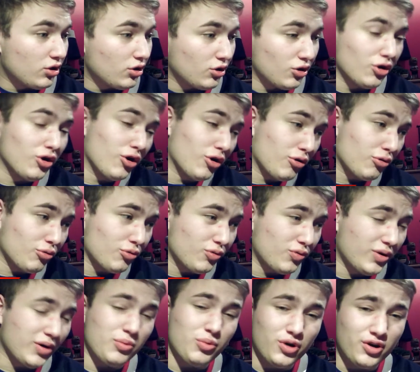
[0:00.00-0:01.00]
or
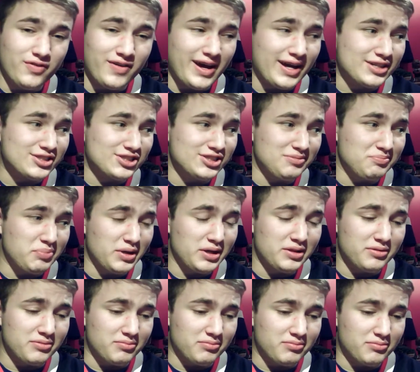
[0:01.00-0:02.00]
what would have actually
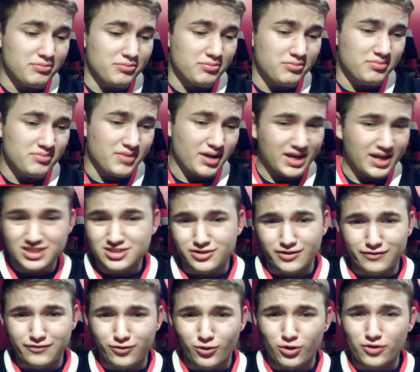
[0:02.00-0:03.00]
been, I guess, the
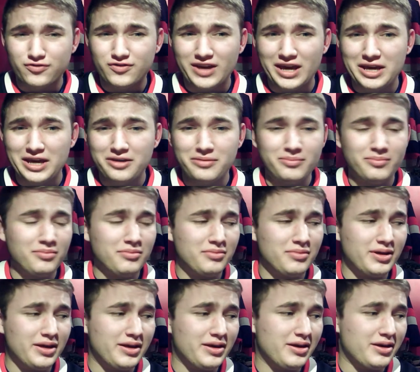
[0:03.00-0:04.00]
fourth game
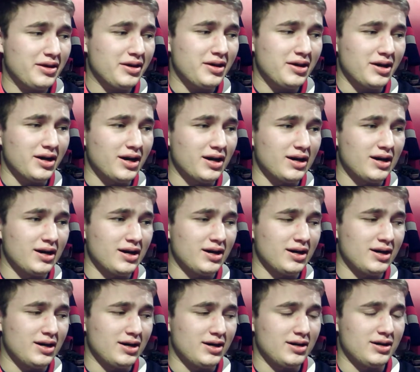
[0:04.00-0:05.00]

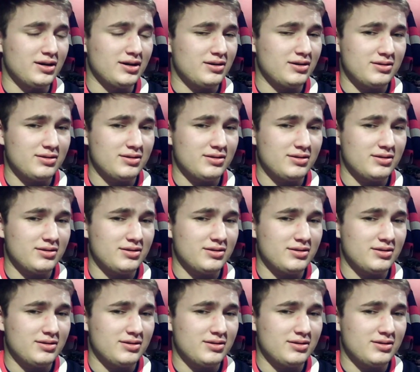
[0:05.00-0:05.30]
out